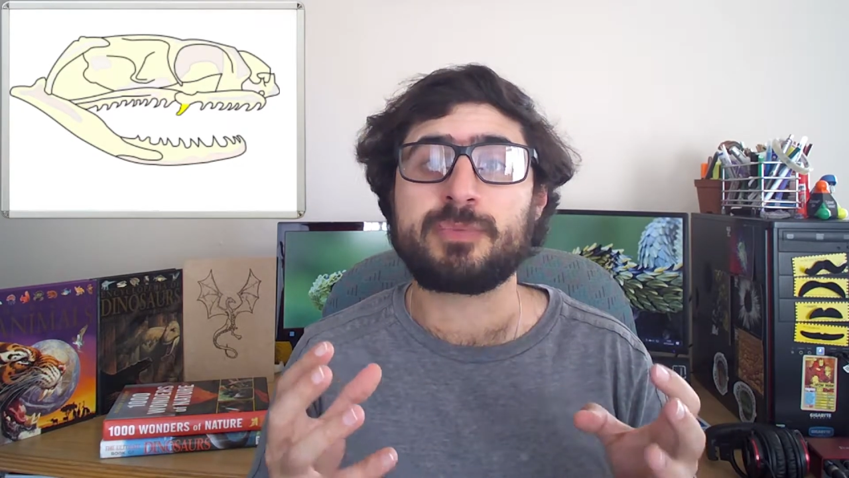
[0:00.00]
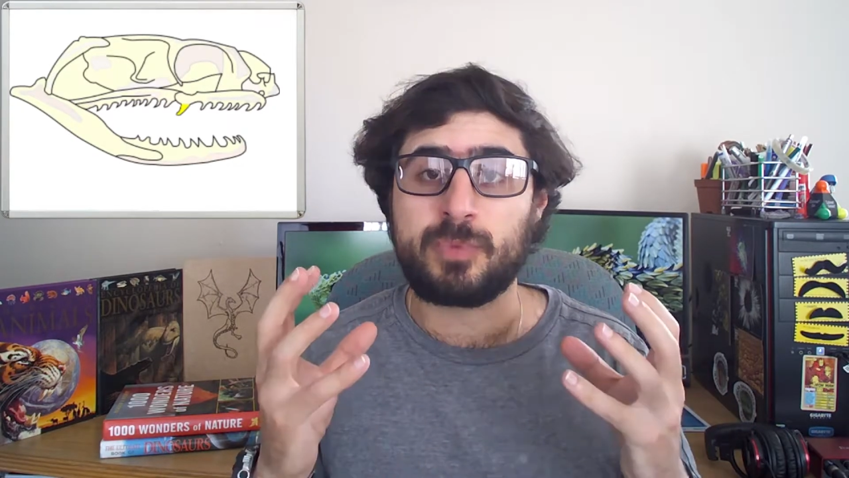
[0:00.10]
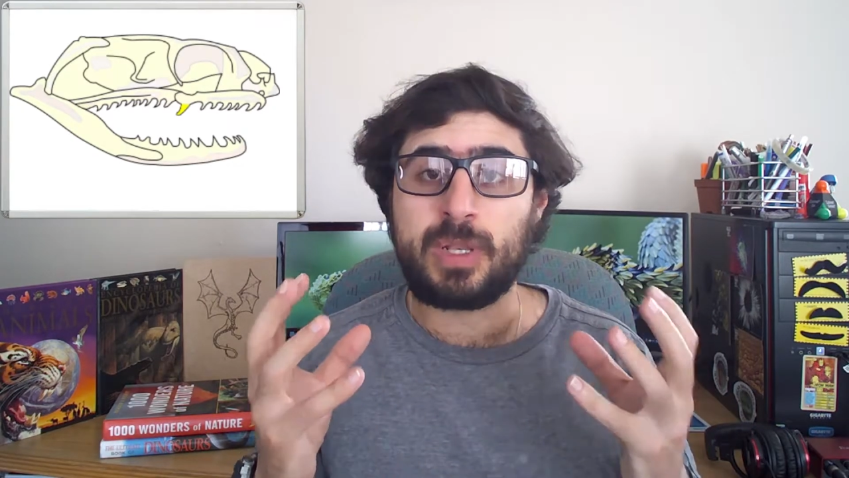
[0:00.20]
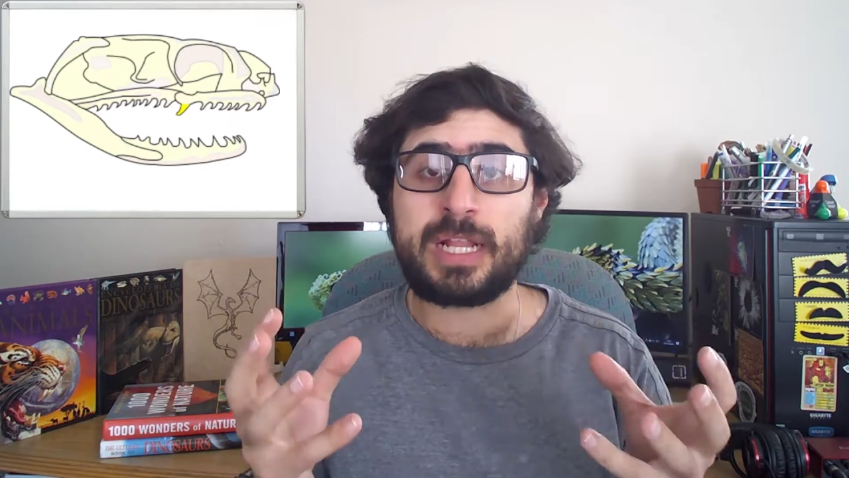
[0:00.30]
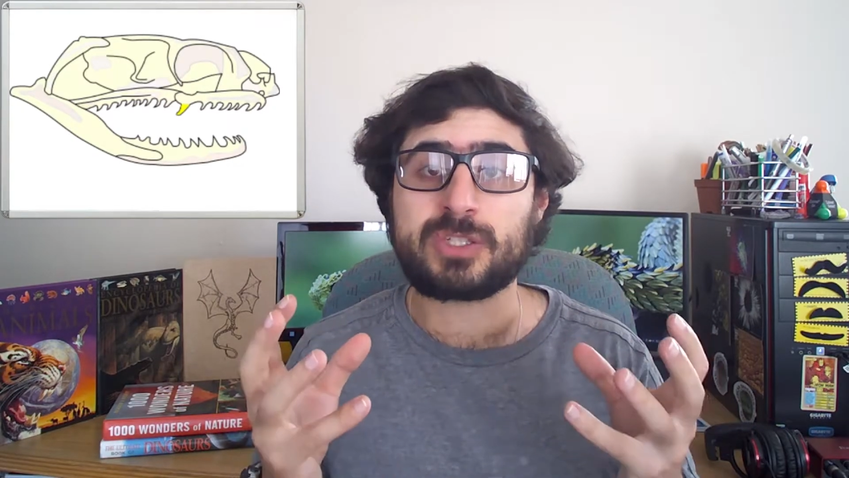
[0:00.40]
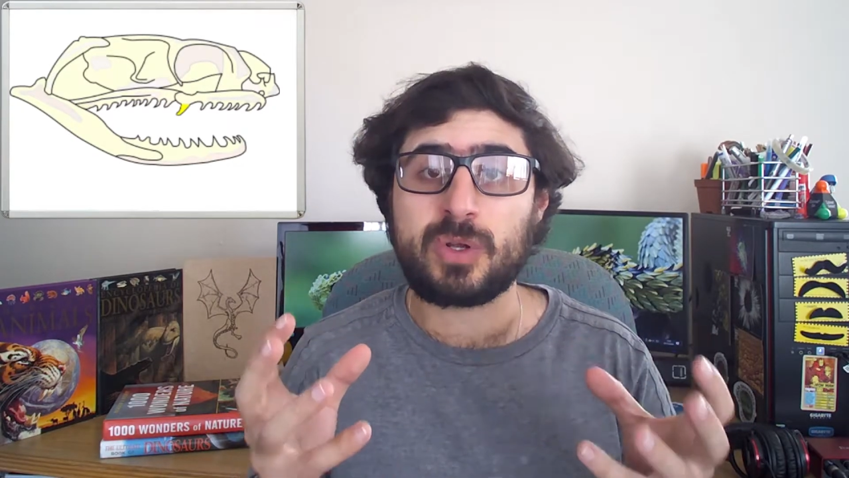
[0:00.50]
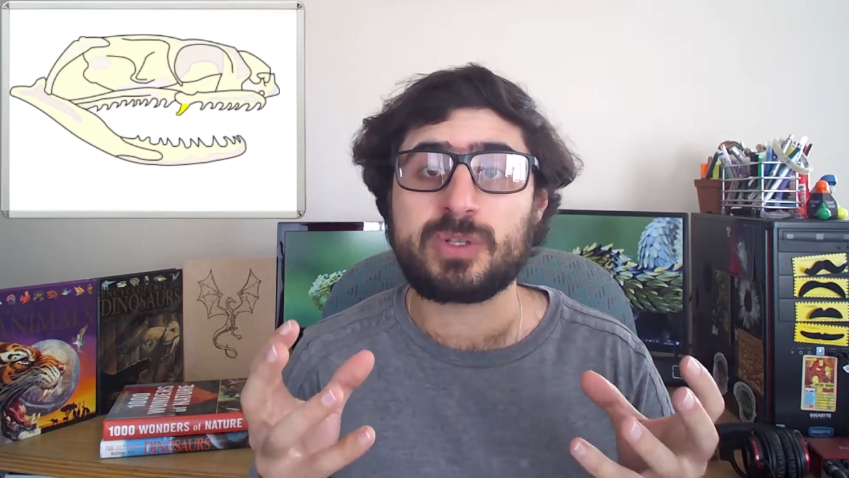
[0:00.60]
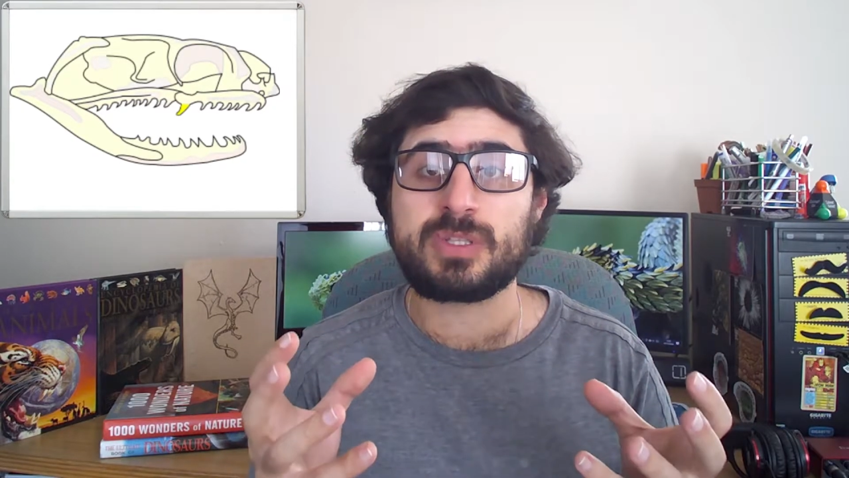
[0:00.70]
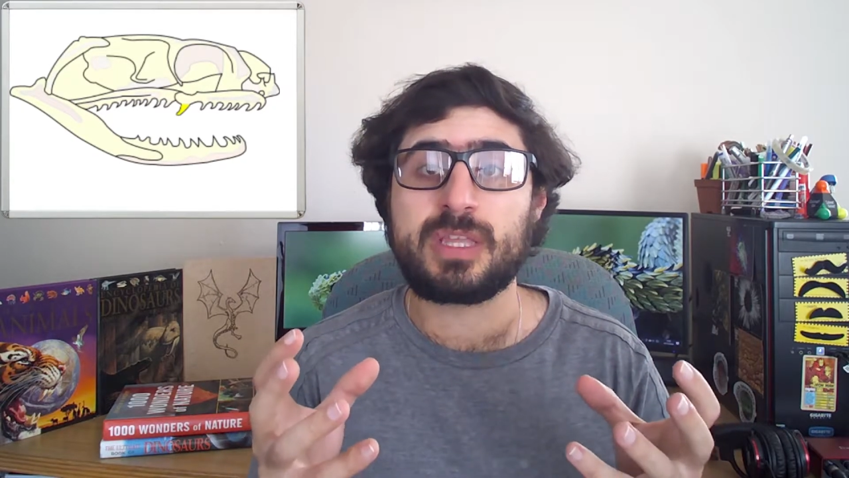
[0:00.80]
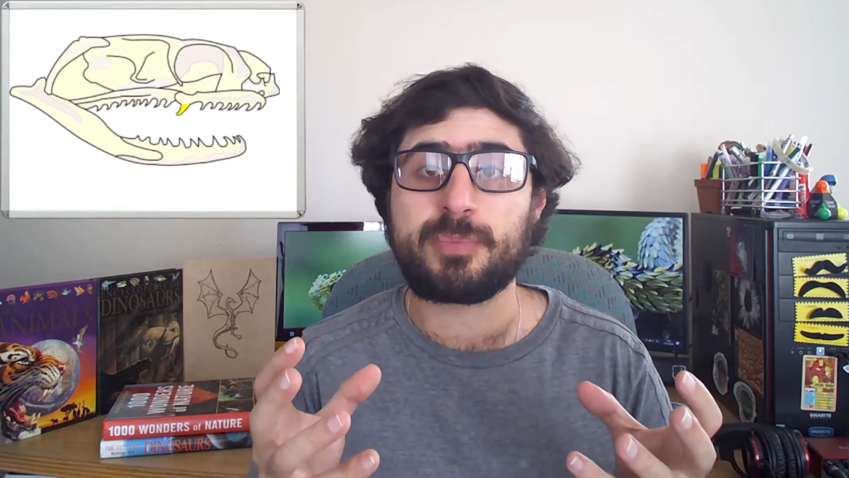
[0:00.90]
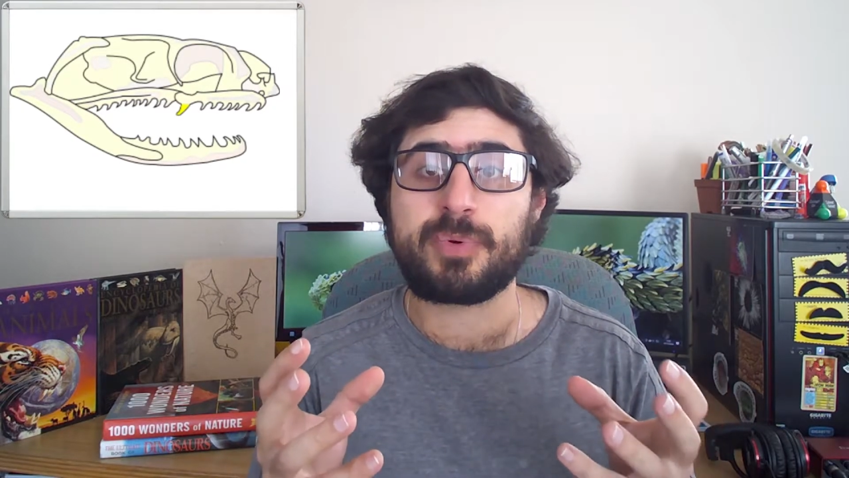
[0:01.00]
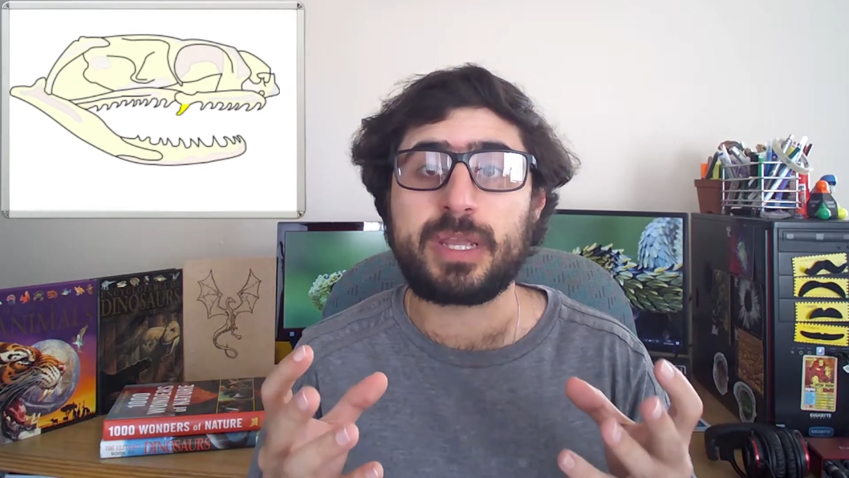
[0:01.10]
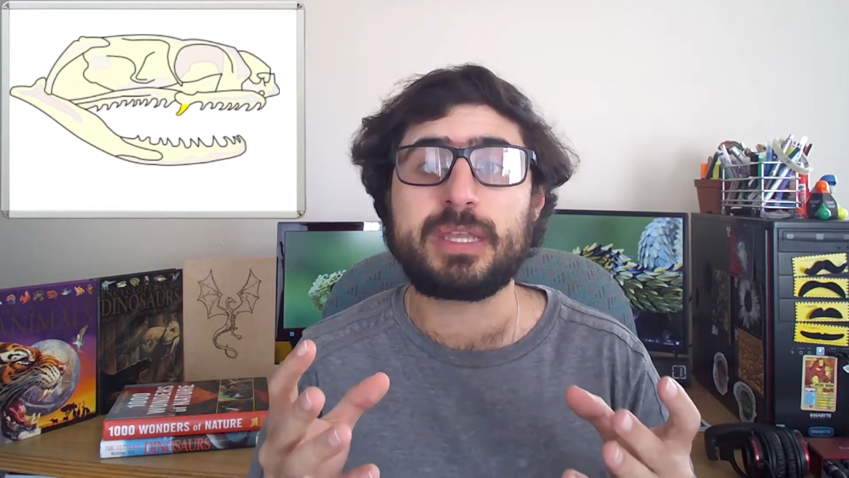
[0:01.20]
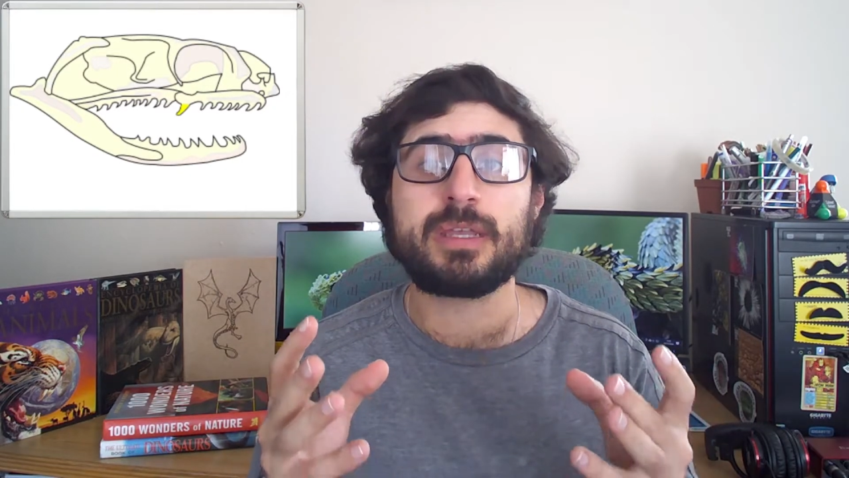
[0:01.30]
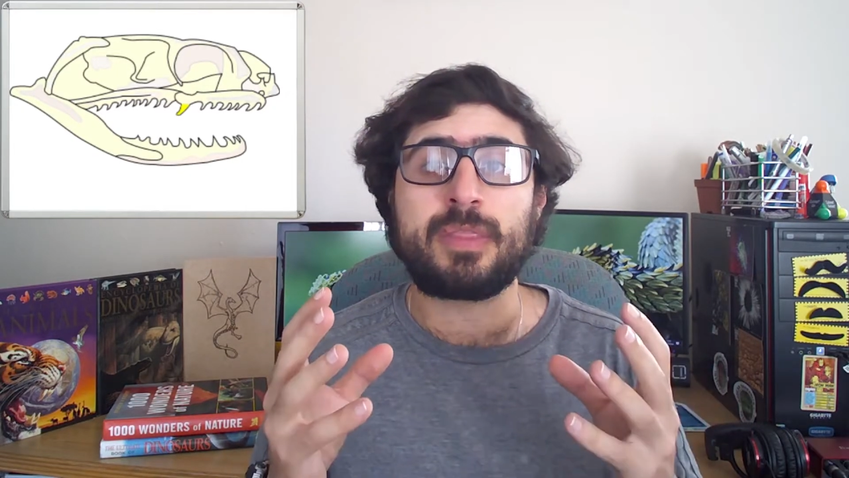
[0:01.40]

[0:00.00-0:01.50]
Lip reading: lashed onto their prey,